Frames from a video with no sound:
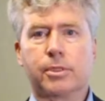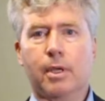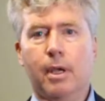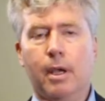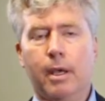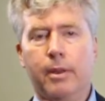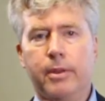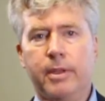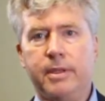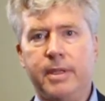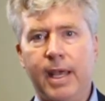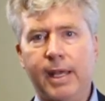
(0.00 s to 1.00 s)

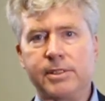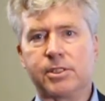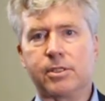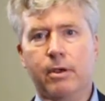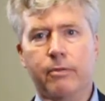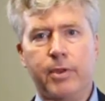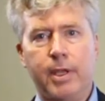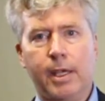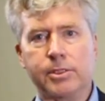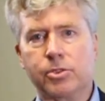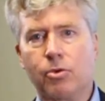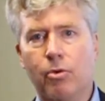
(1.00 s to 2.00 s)
the debts of the
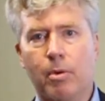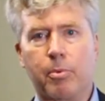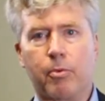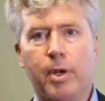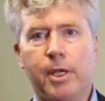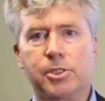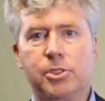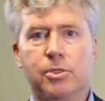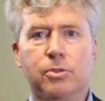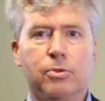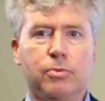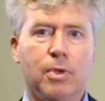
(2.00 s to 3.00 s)
S
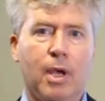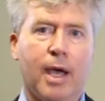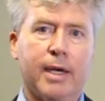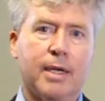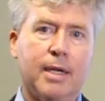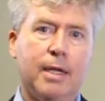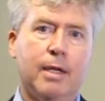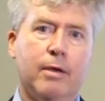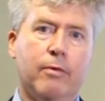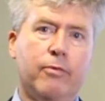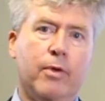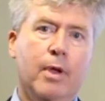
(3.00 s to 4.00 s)
corporation do not
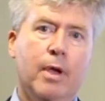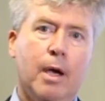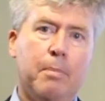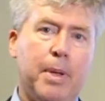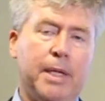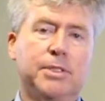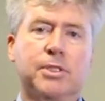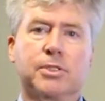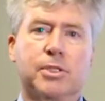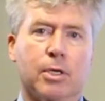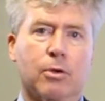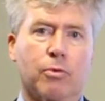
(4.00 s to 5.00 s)
give a
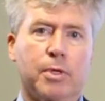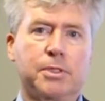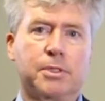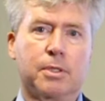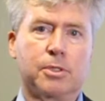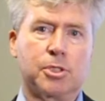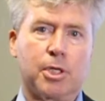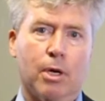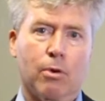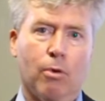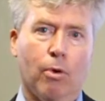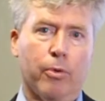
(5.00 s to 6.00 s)
basis increase to the
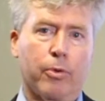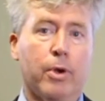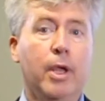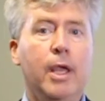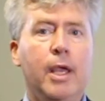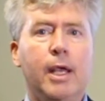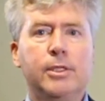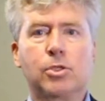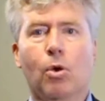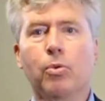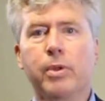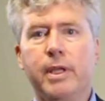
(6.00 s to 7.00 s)
shareholder. It's
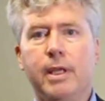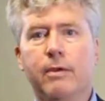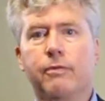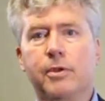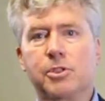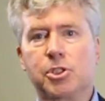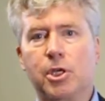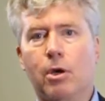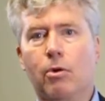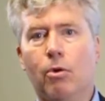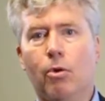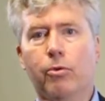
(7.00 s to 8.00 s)
only if the
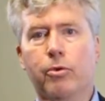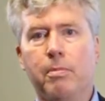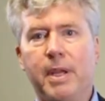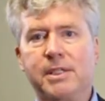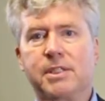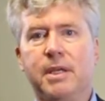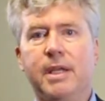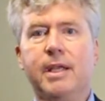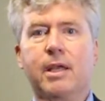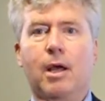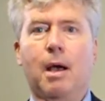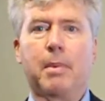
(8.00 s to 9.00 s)
shareholder makes an
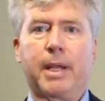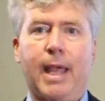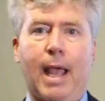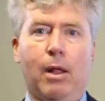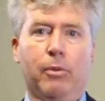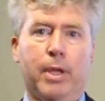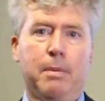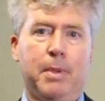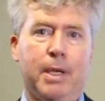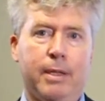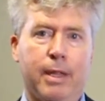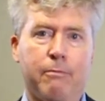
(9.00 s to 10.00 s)
economic outlay,
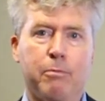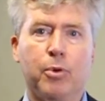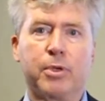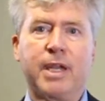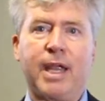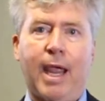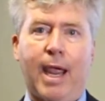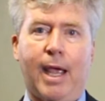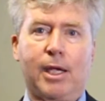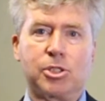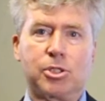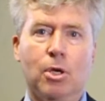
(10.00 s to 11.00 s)
meaning they put
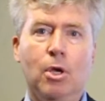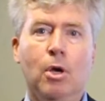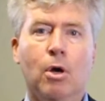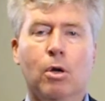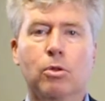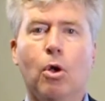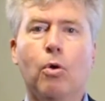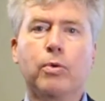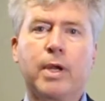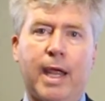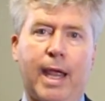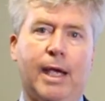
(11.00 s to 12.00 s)
cash or loan
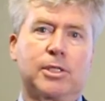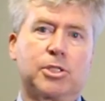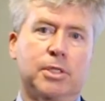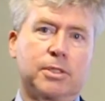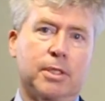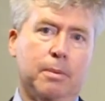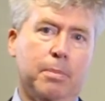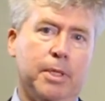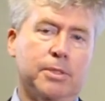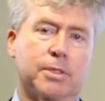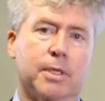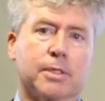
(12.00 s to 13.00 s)
cash into the
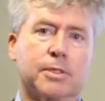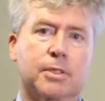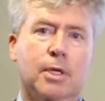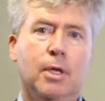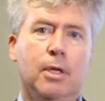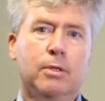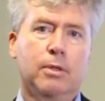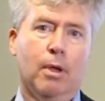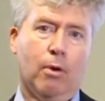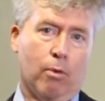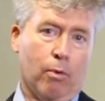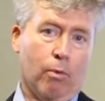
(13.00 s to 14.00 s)
business,
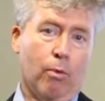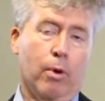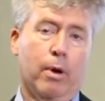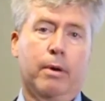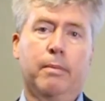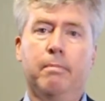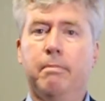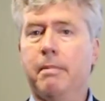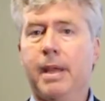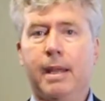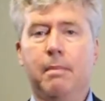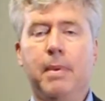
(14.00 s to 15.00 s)
or
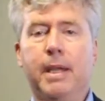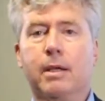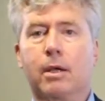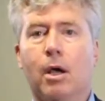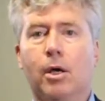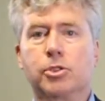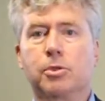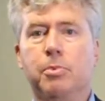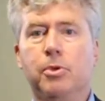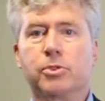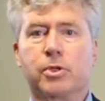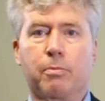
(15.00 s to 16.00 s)
make a
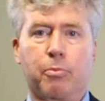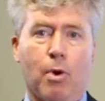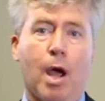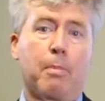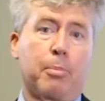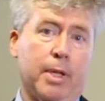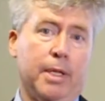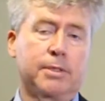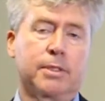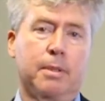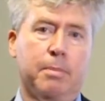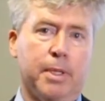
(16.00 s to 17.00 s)
contribution of property
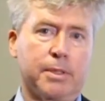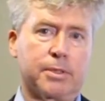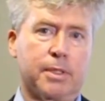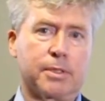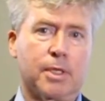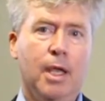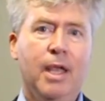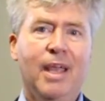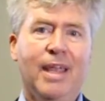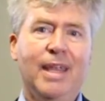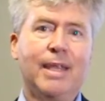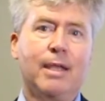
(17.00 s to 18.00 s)
into the business.
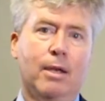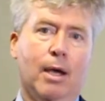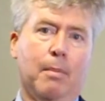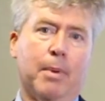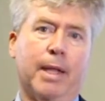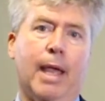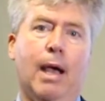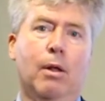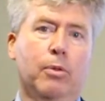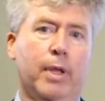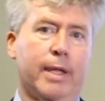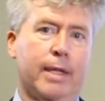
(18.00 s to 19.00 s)
Economic
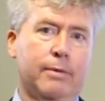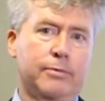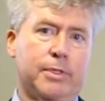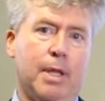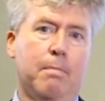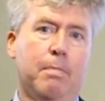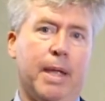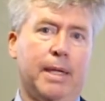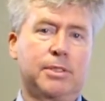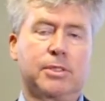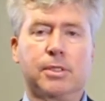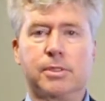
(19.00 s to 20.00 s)
outlay gives them
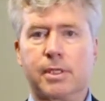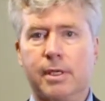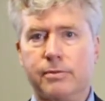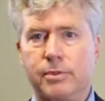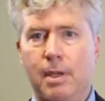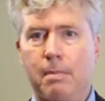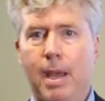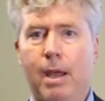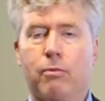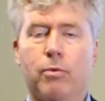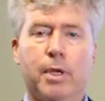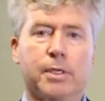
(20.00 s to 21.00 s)
basis, gives them
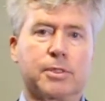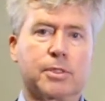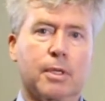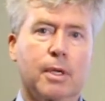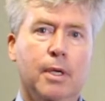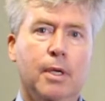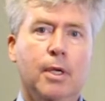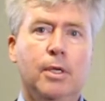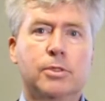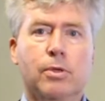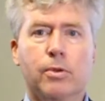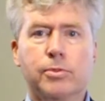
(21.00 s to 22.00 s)
at risk.
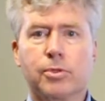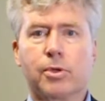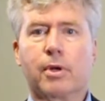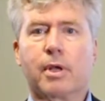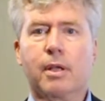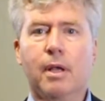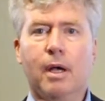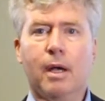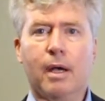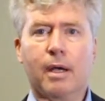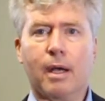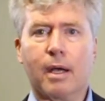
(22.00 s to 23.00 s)
So those are
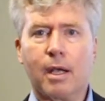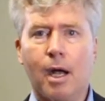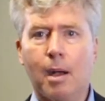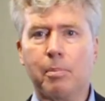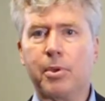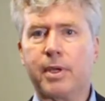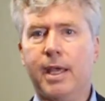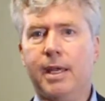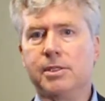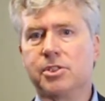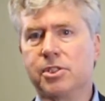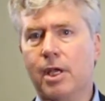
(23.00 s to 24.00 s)
a
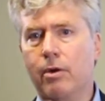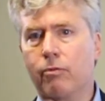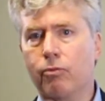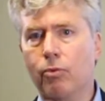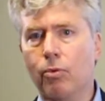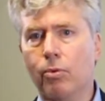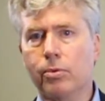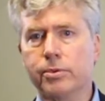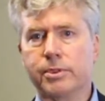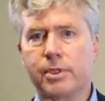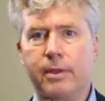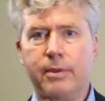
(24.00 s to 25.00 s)
complicated set of
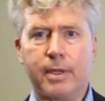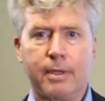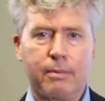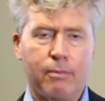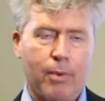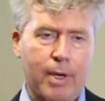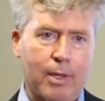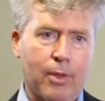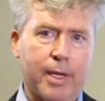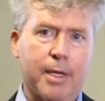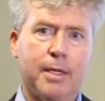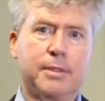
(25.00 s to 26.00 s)
rules. I think what I'd
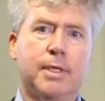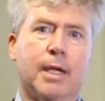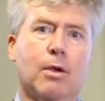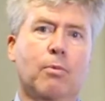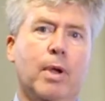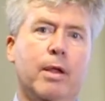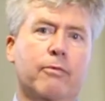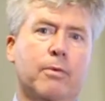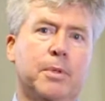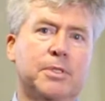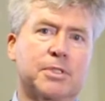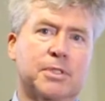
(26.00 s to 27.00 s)
like you to take away
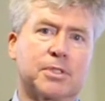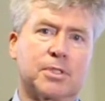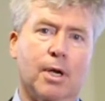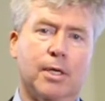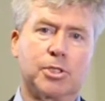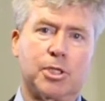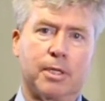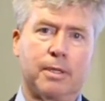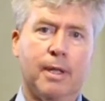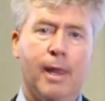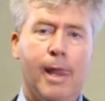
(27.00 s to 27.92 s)
from this discussion